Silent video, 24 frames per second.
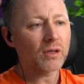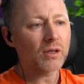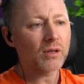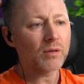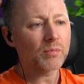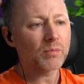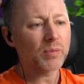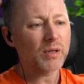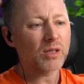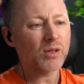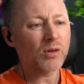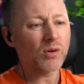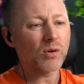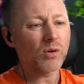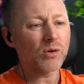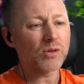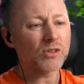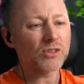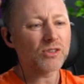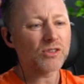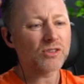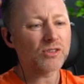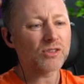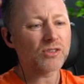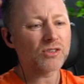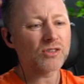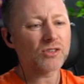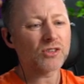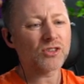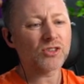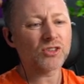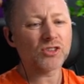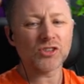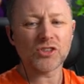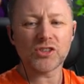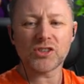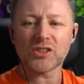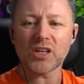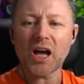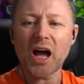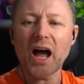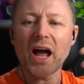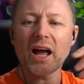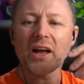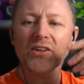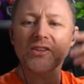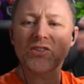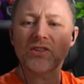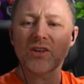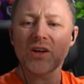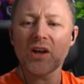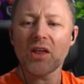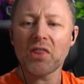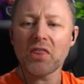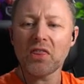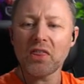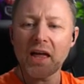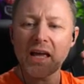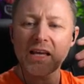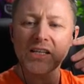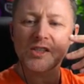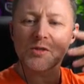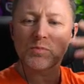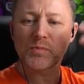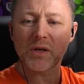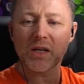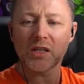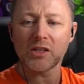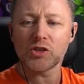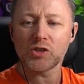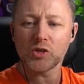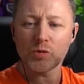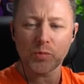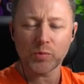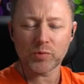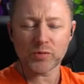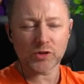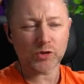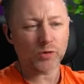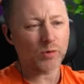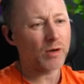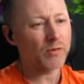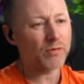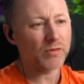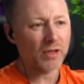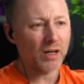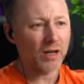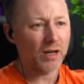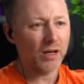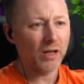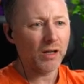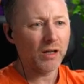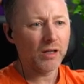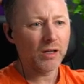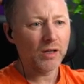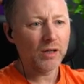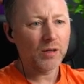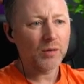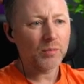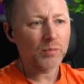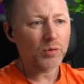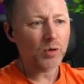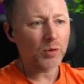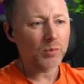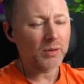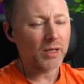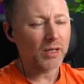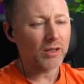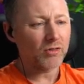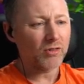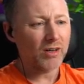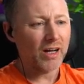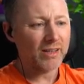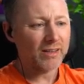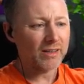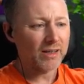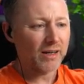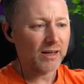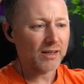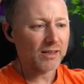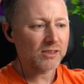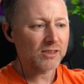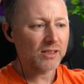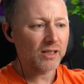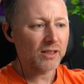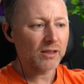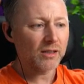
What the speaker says: because she's actor, thespian. She'll have that, probably that Rada accent.